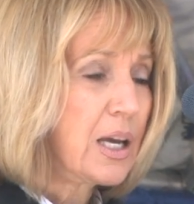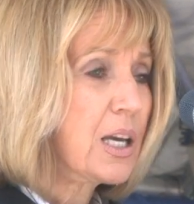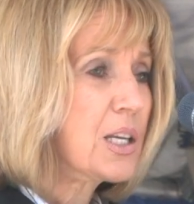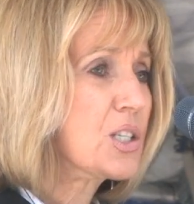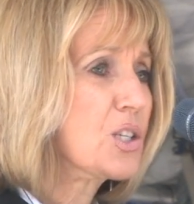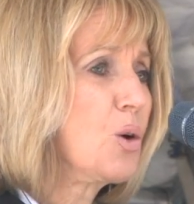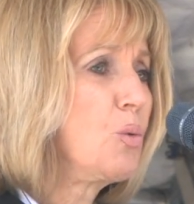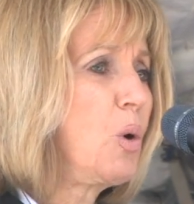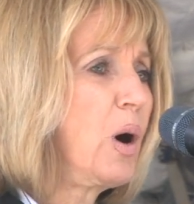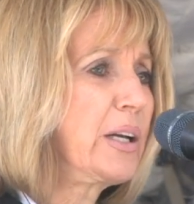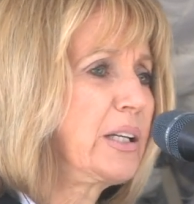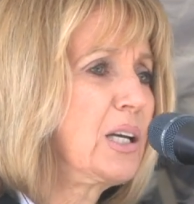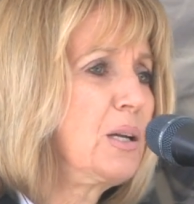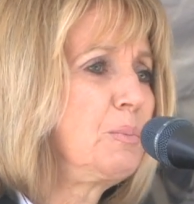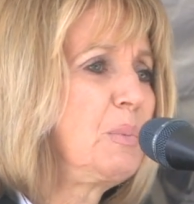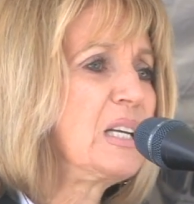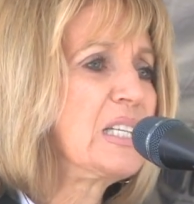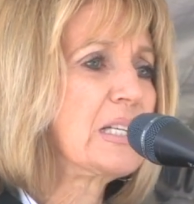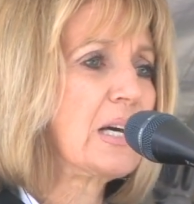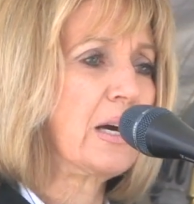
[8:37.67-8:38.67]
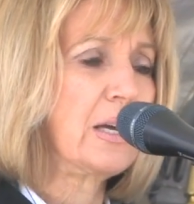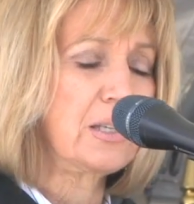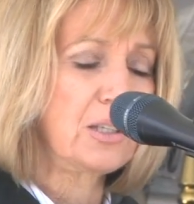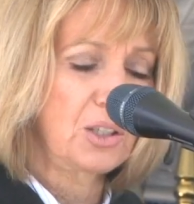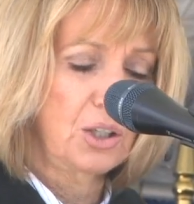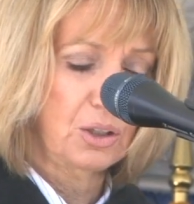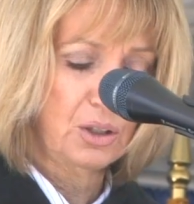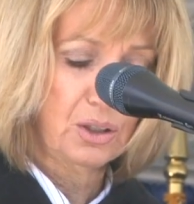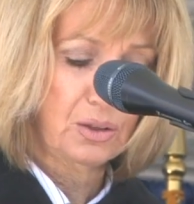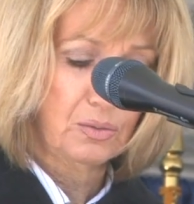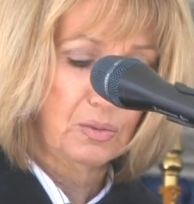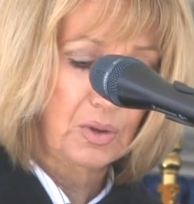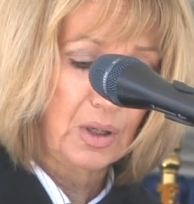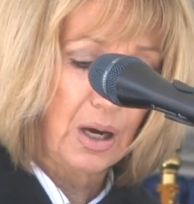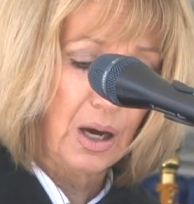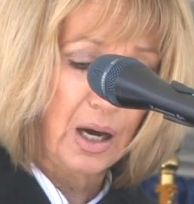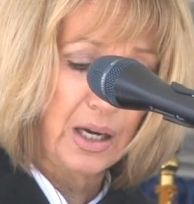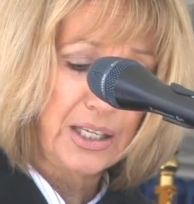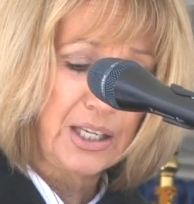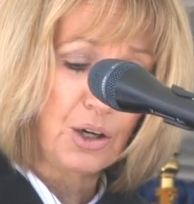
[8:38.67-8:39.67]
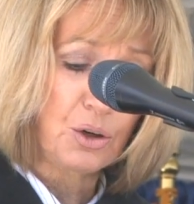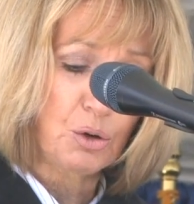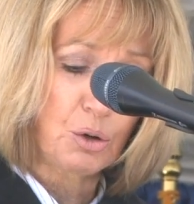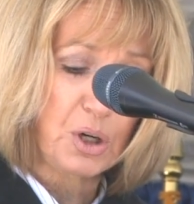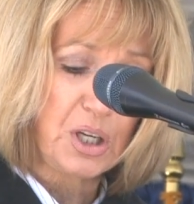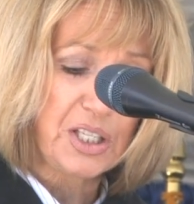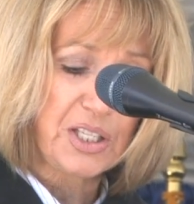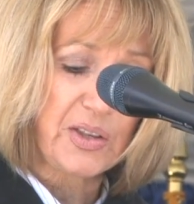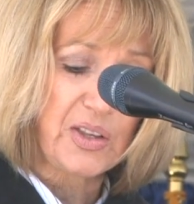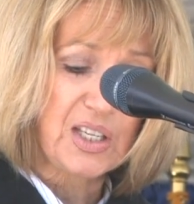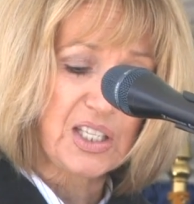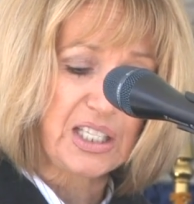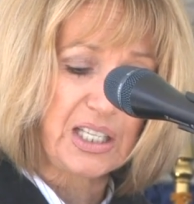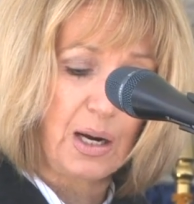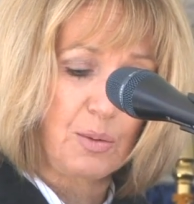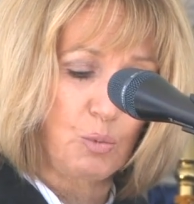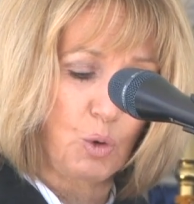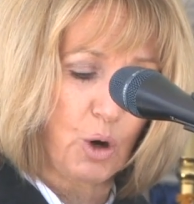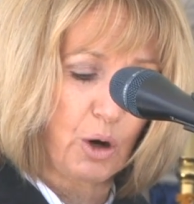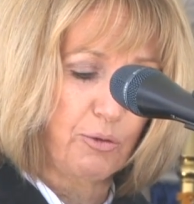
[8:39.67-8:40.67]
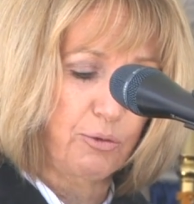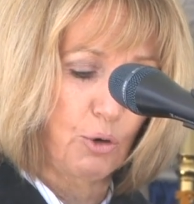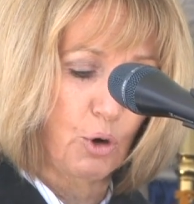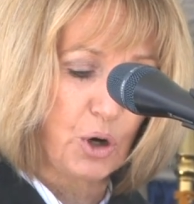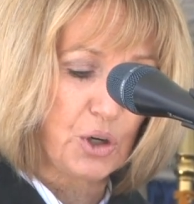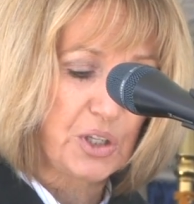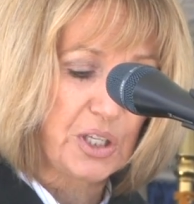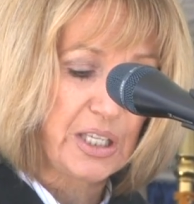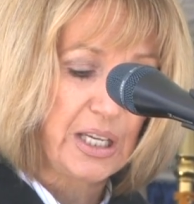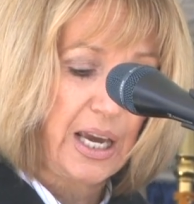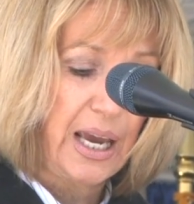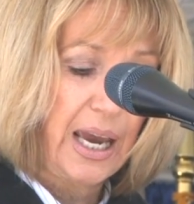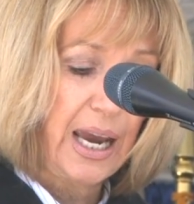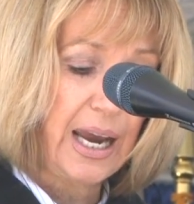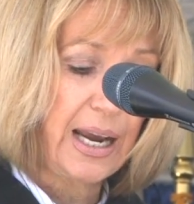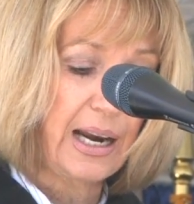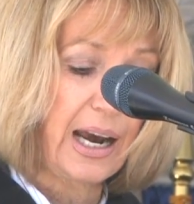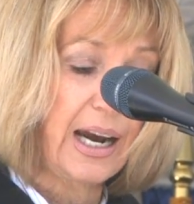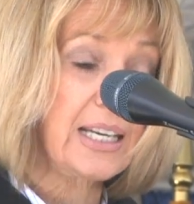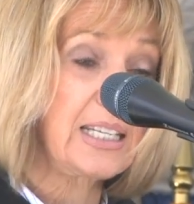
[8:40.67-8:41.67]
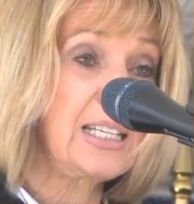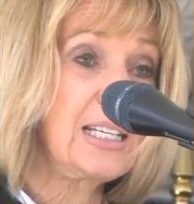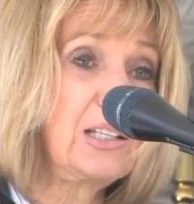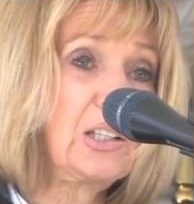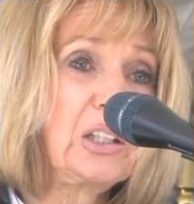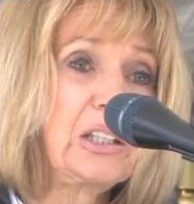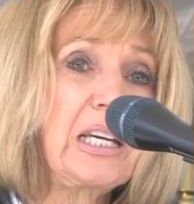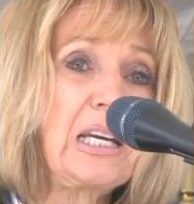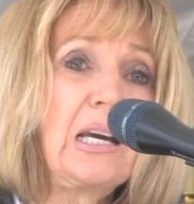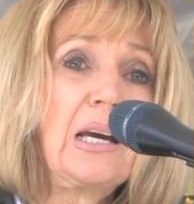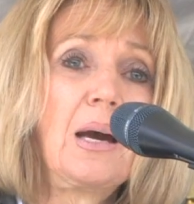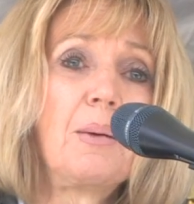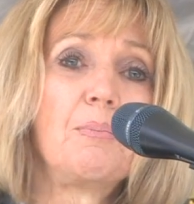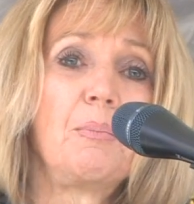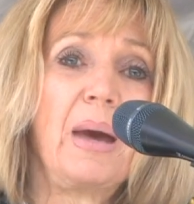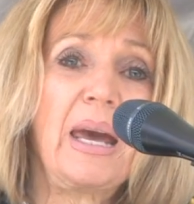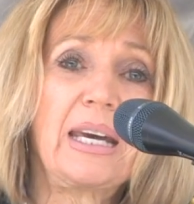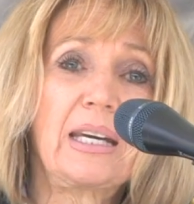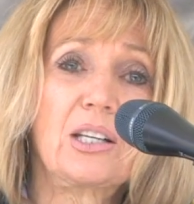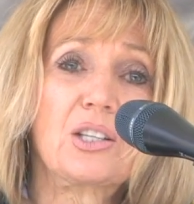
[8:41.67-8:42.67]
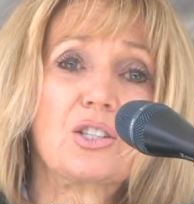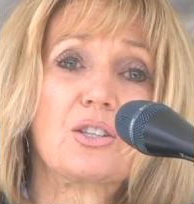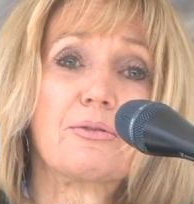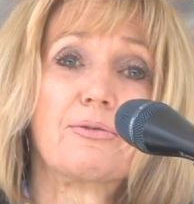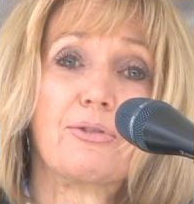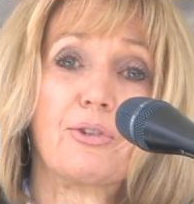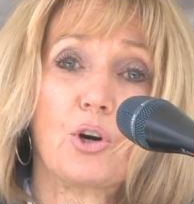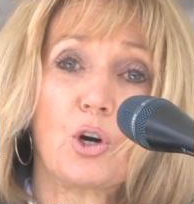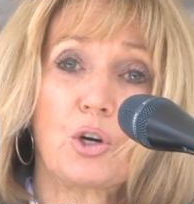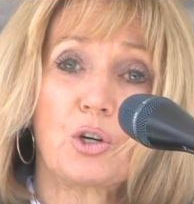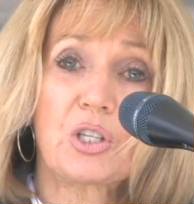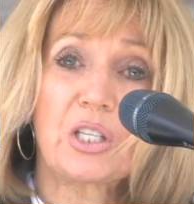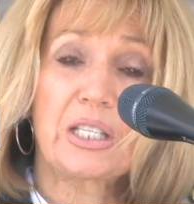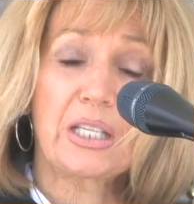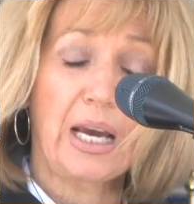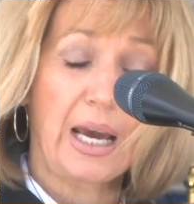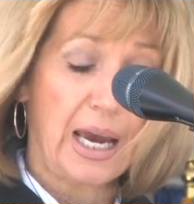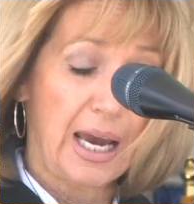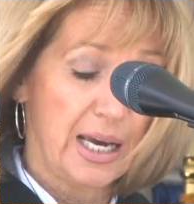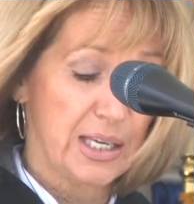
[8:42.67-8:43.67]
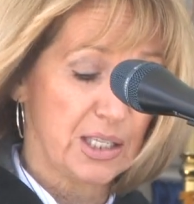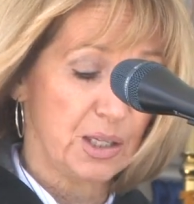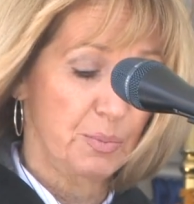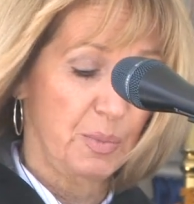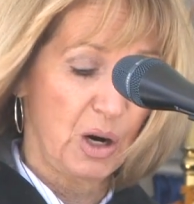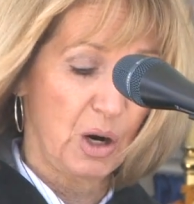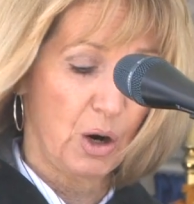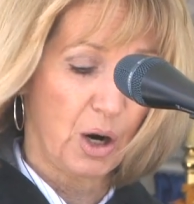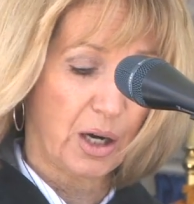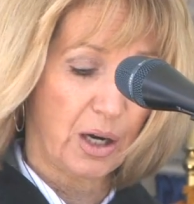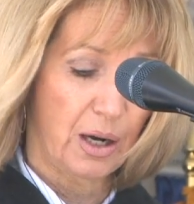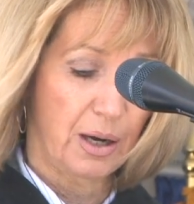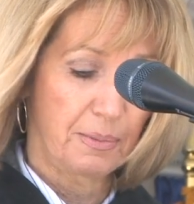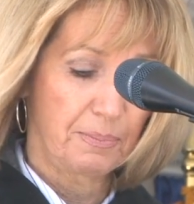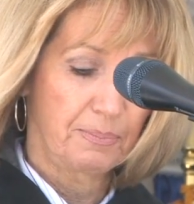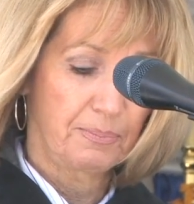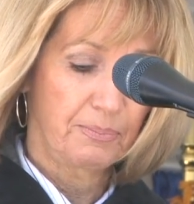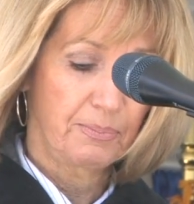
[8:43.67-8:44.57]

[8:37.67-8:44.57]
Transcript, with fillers: So, what can be done to uh, increase the STEM workforce and ideally make it diverse as America?